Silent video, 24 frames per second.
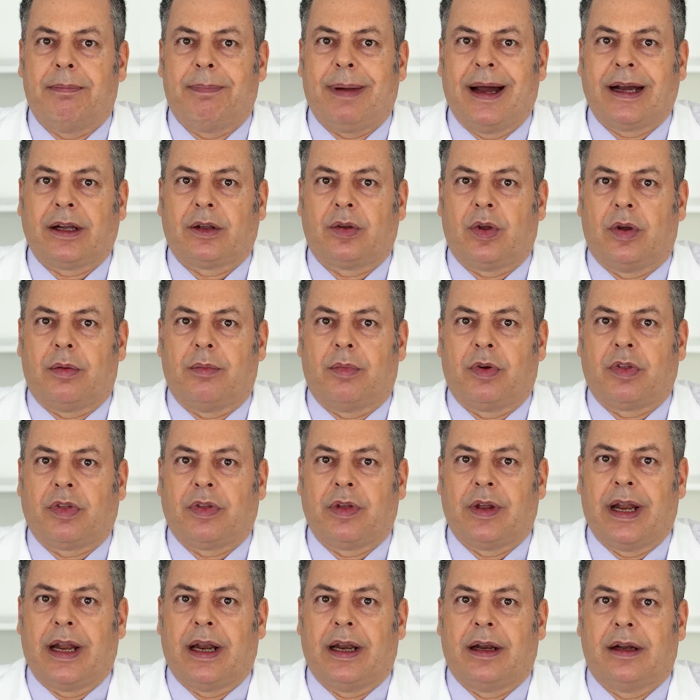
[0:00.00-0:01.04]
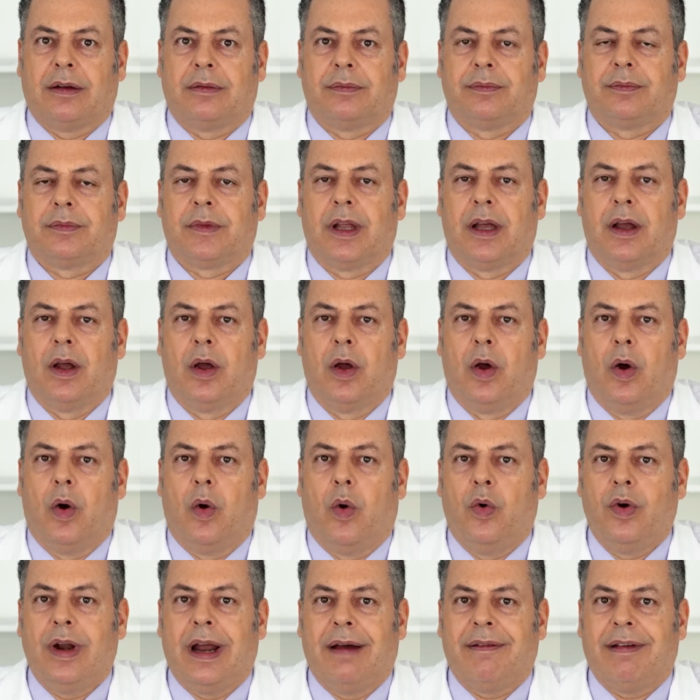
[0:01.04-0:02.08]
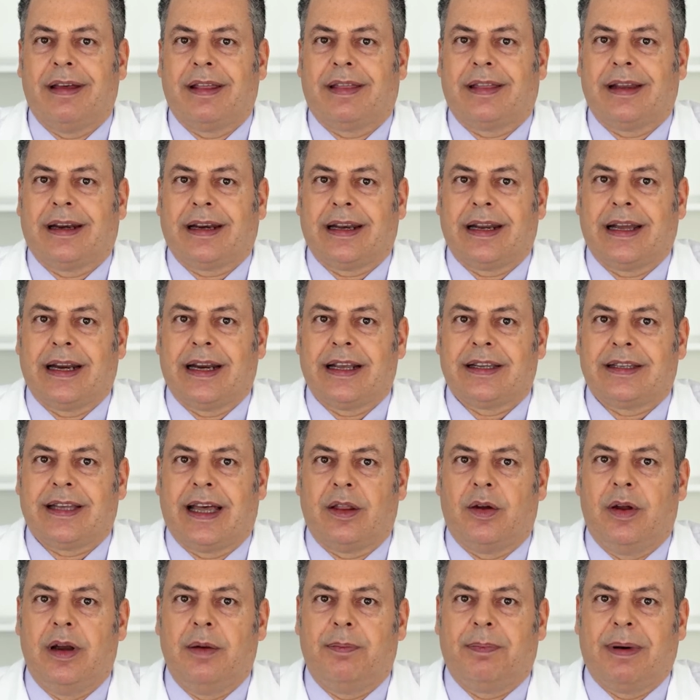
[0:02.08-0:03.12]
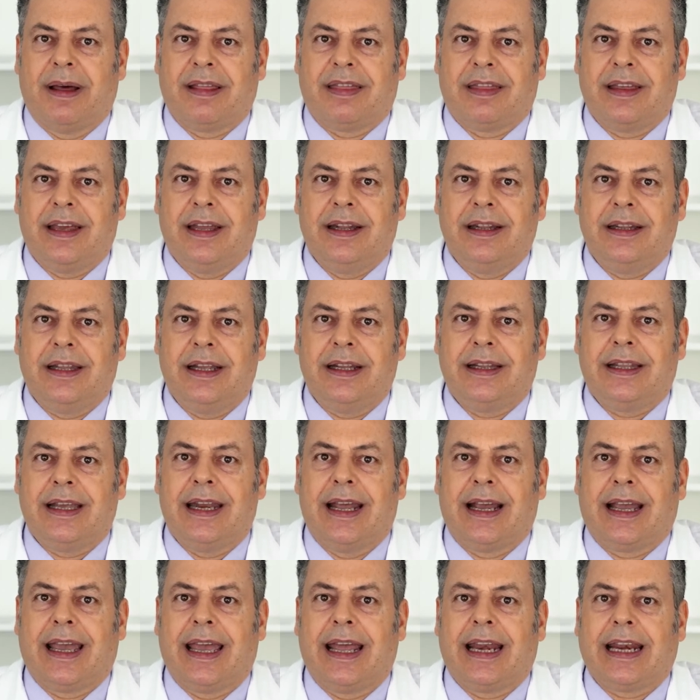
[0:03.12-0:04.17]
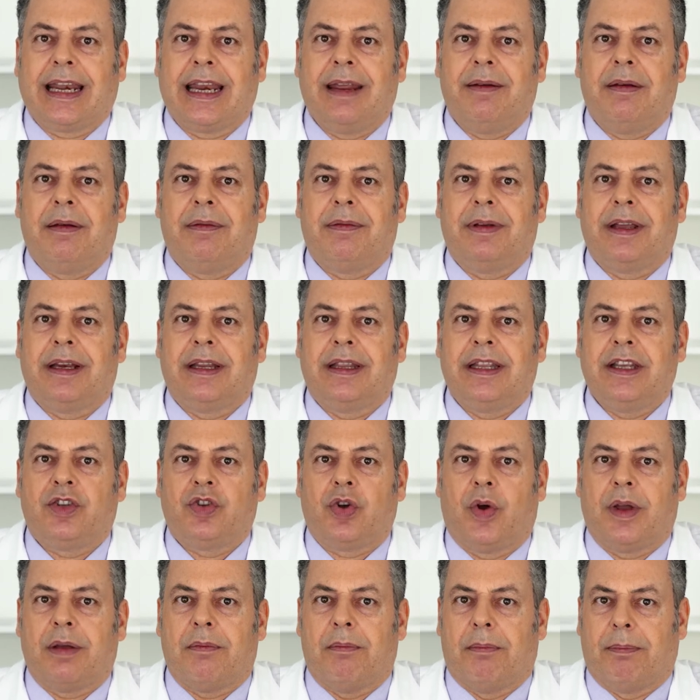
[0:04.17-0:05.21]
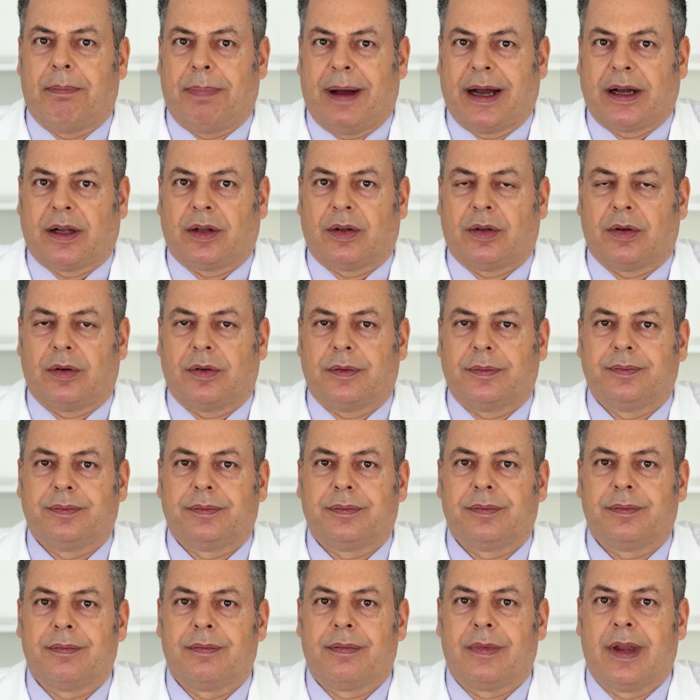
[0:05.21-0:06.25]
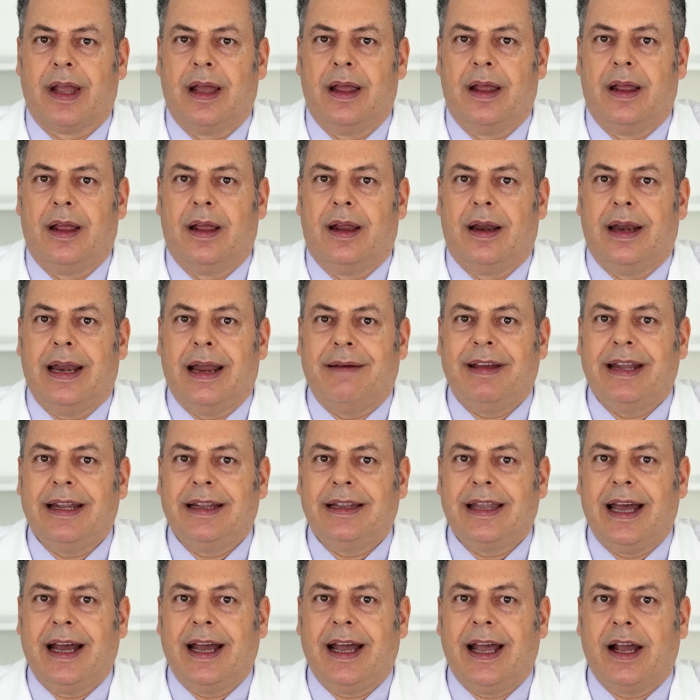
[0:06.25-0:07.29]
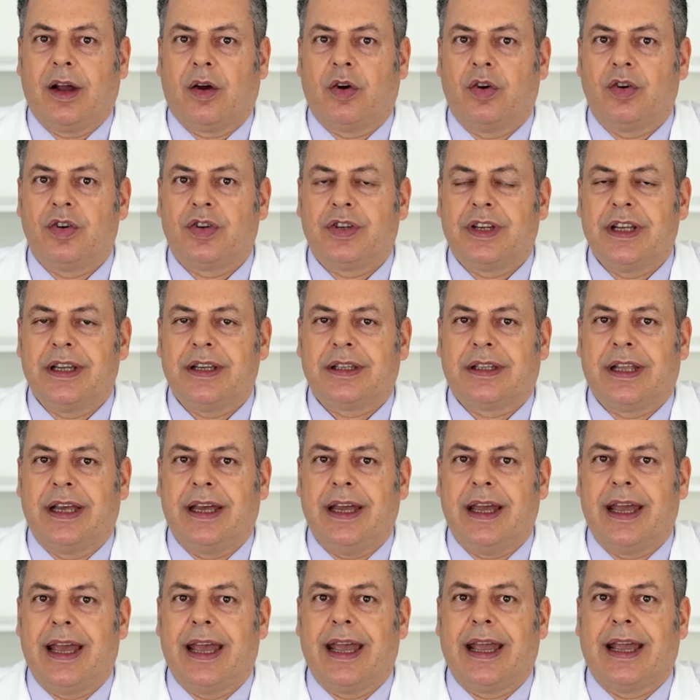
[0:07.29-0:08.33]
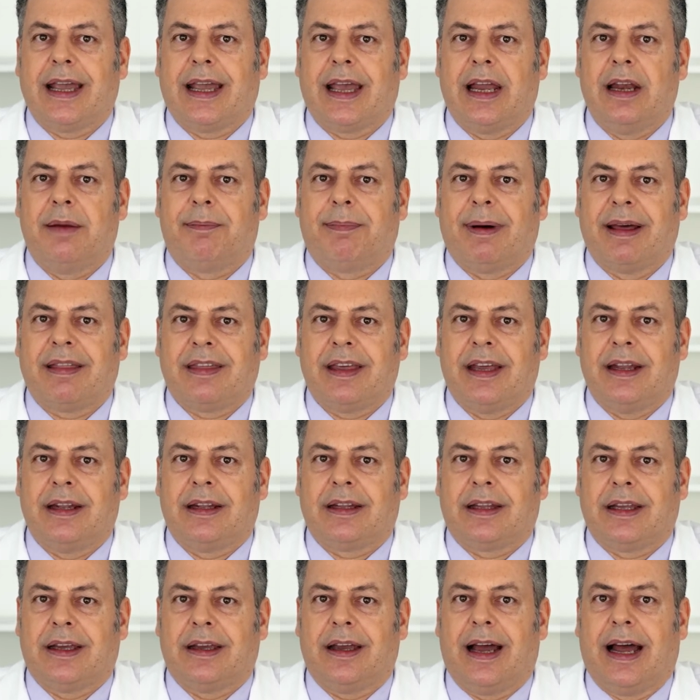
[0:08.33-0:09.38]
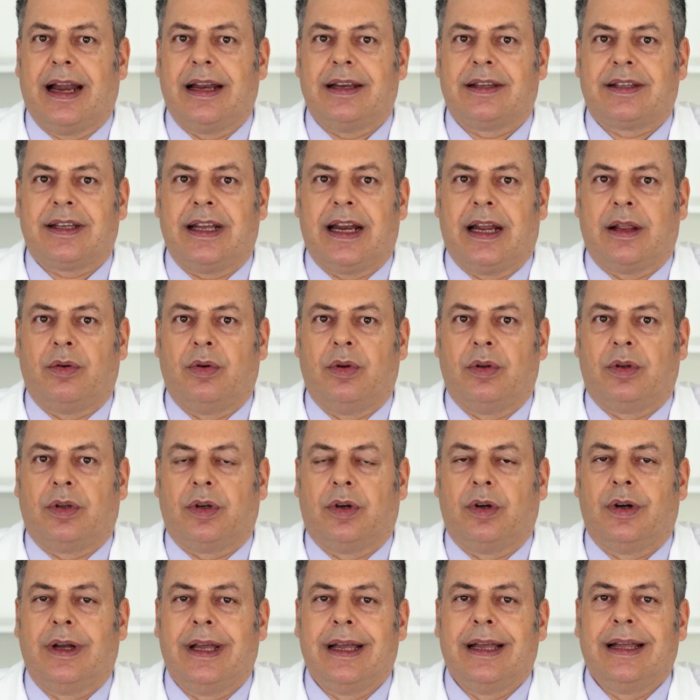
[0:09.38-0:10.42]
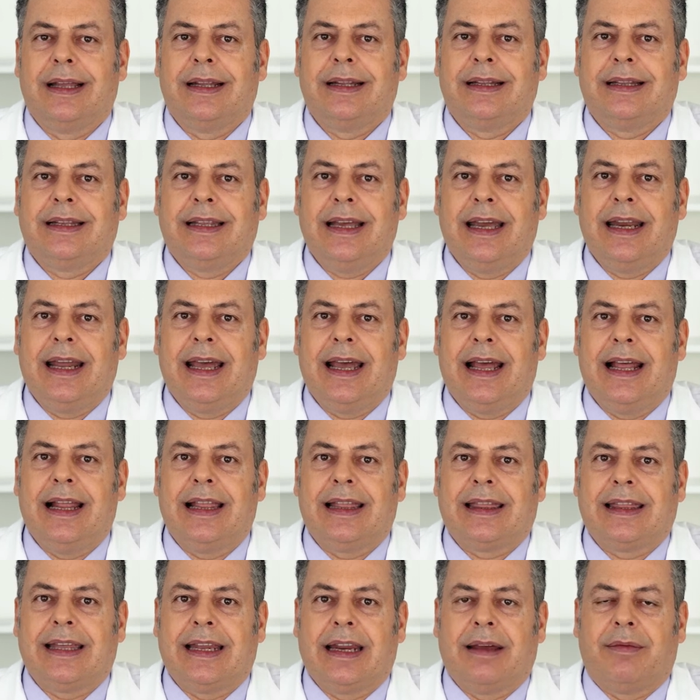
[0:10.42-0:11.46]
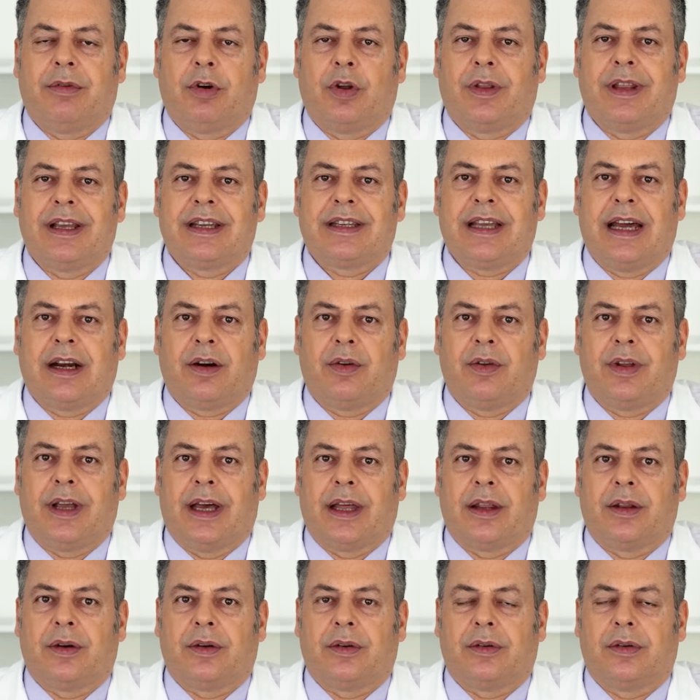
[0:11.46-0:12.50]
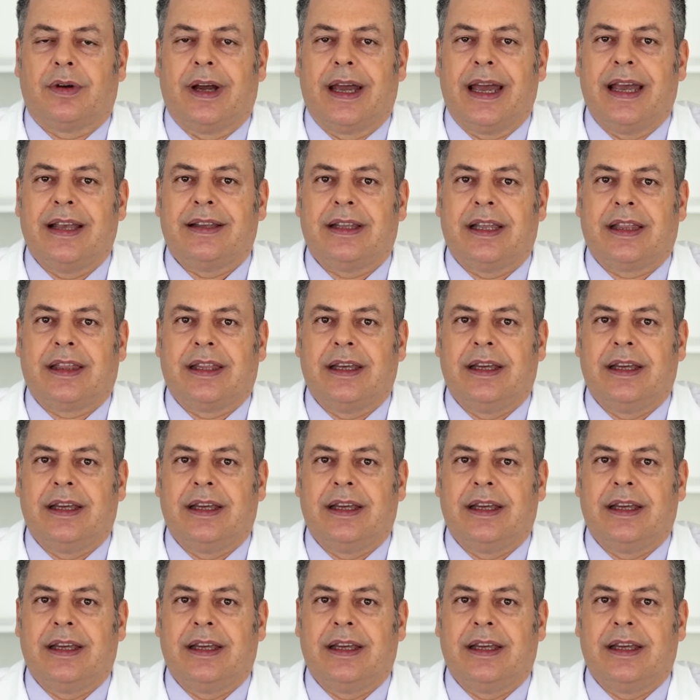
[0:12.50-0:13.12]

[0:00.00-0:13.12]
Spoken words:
brain. The patient normally uses defense mechanism to be able to move on, but this is no more than a patch, which can easily be broken when another negative experience appears.